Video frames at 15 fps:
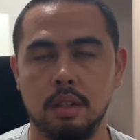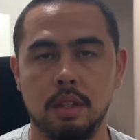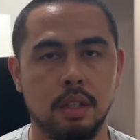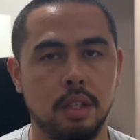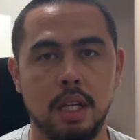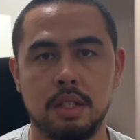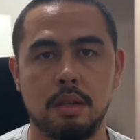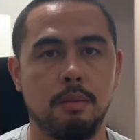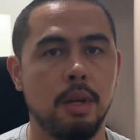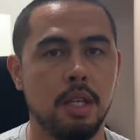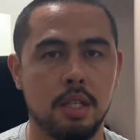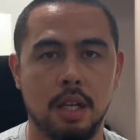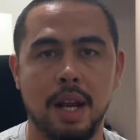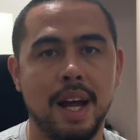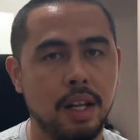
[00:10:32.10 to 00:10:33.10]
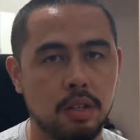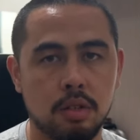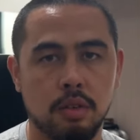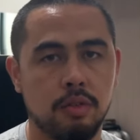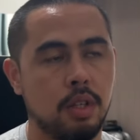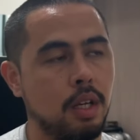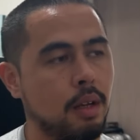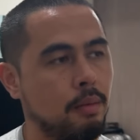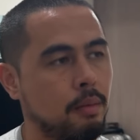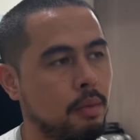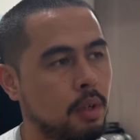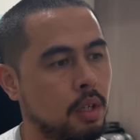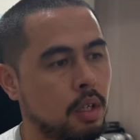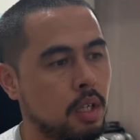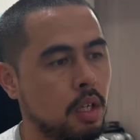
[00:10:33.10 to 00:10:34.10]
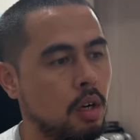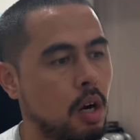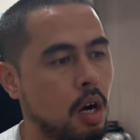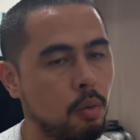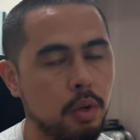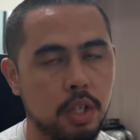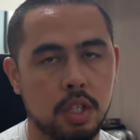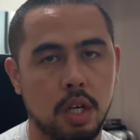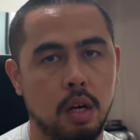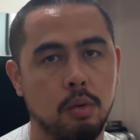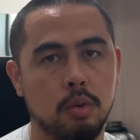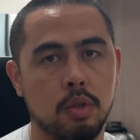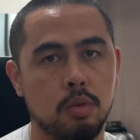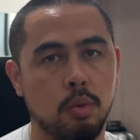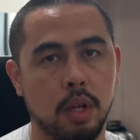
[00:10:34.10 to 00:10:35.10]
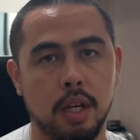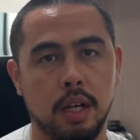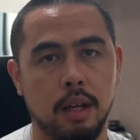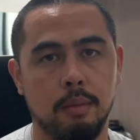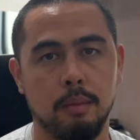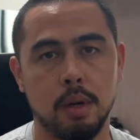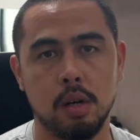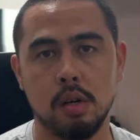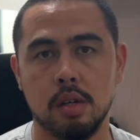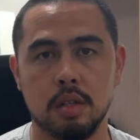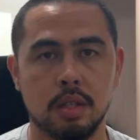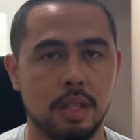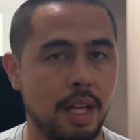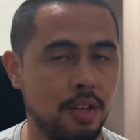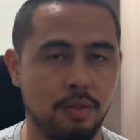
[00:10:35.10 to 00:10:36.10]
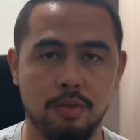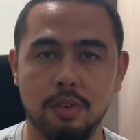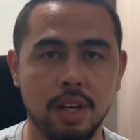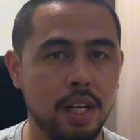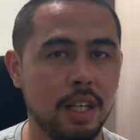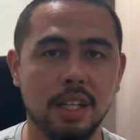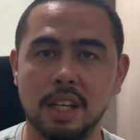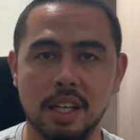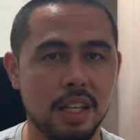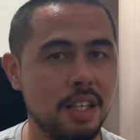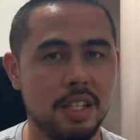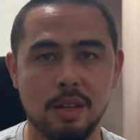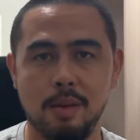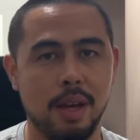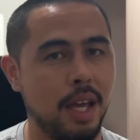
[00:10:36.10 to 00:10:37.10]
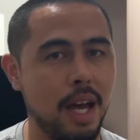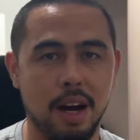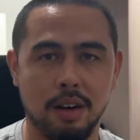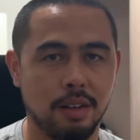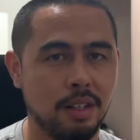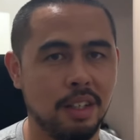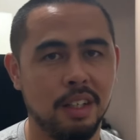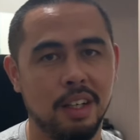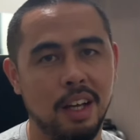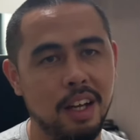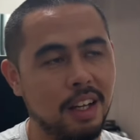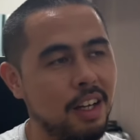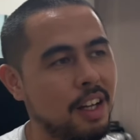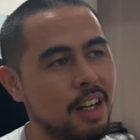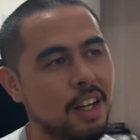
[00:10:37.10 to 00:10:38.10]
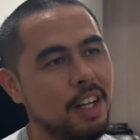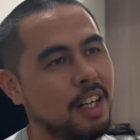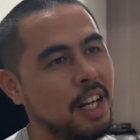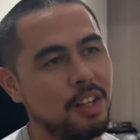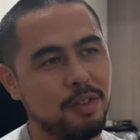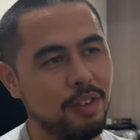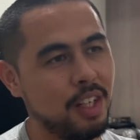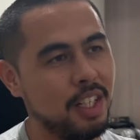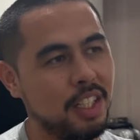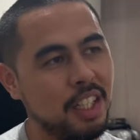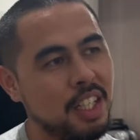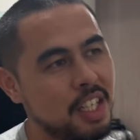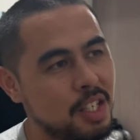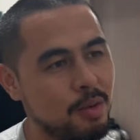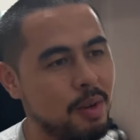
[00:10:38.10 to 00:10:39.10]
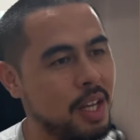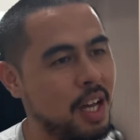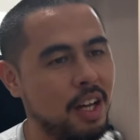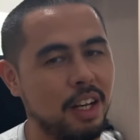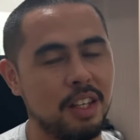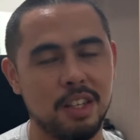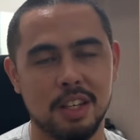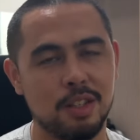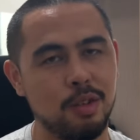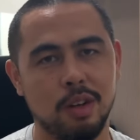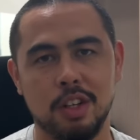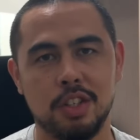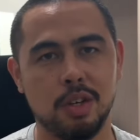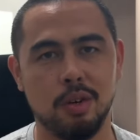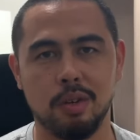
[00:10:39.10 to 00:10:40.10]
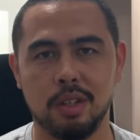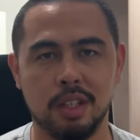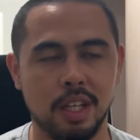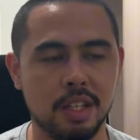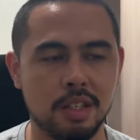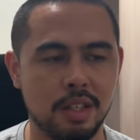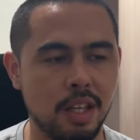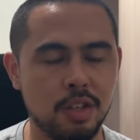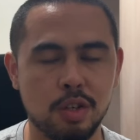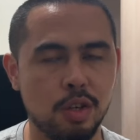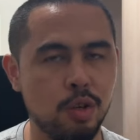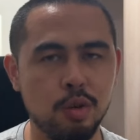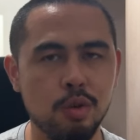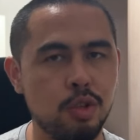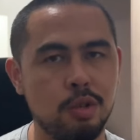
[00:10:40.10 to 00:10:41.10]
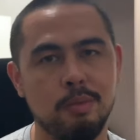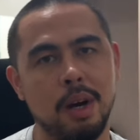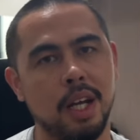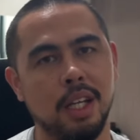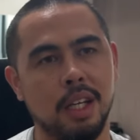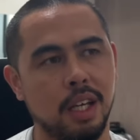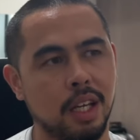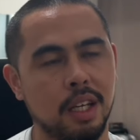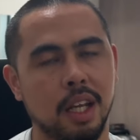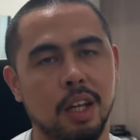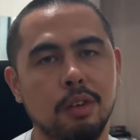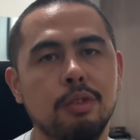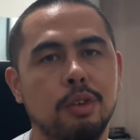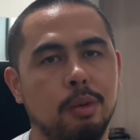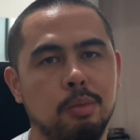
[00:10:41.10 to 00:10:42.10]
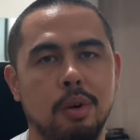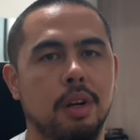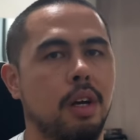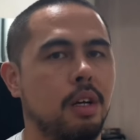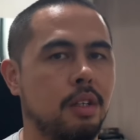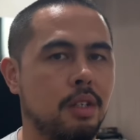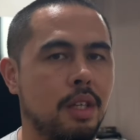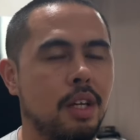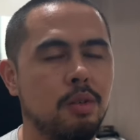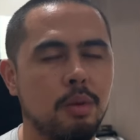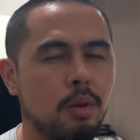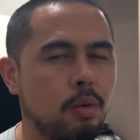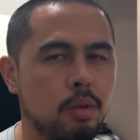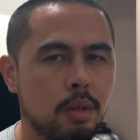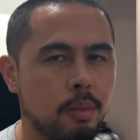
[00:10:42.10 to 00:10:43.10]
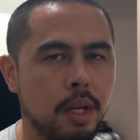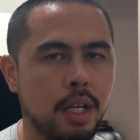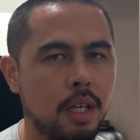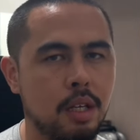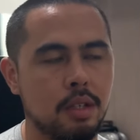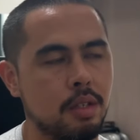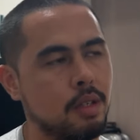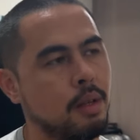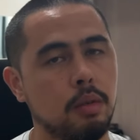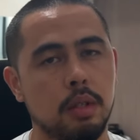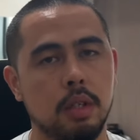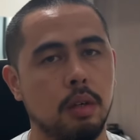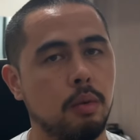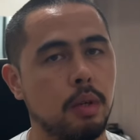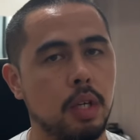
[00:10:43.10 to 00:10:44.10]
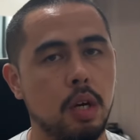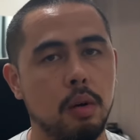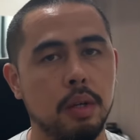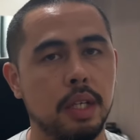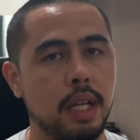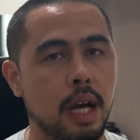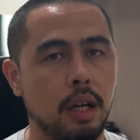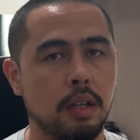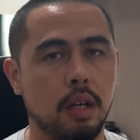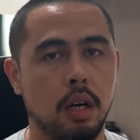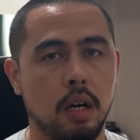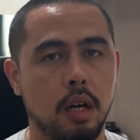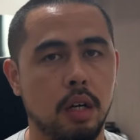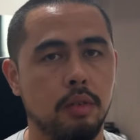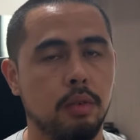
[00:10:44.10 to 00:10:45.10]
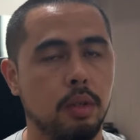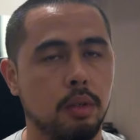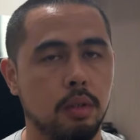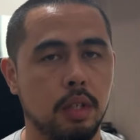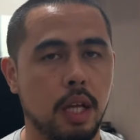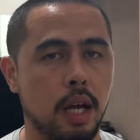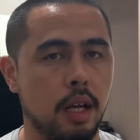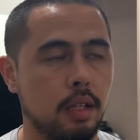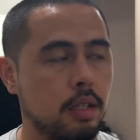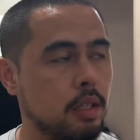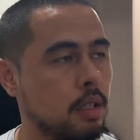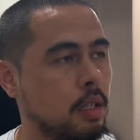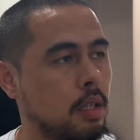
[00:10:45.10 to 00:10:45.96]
that's amazing. Hats off to them. You know, I wish I was one of them, because that's really the easy way out. That's really the easy way out. It's not a joke. There's huge money in info products. That's where all the money is. You know, we're going down the hard road, guys,